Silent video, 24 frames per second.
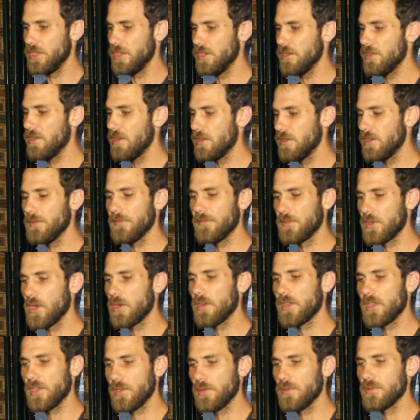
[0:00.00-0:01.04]
You know, you've got
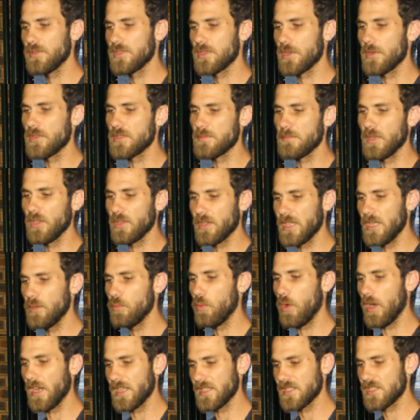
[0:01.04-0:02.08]
to use those milky
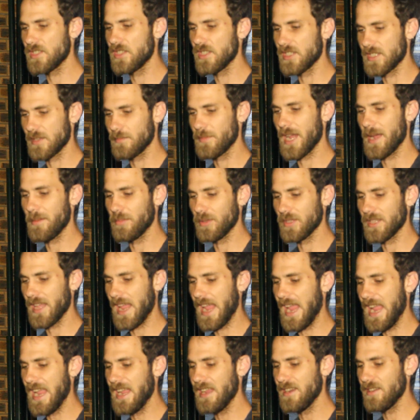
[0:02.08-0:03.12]
whites just to be able to
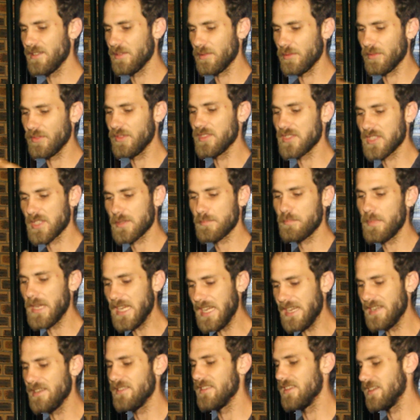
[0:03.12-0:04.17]
handle the
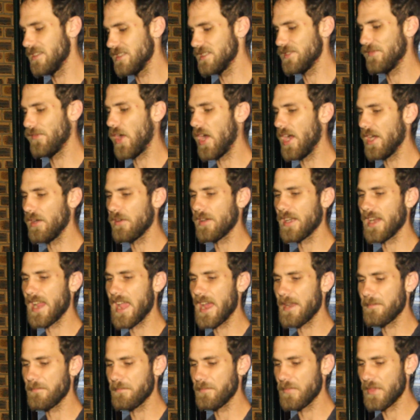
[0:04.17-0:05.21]
speed that it's firing
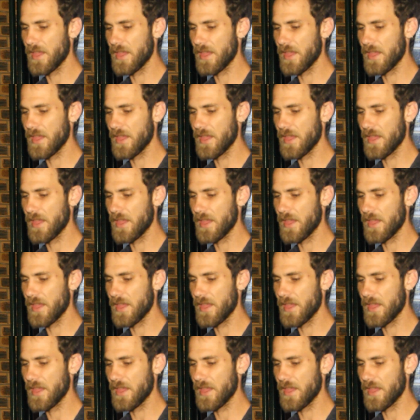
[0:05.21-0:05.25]
at.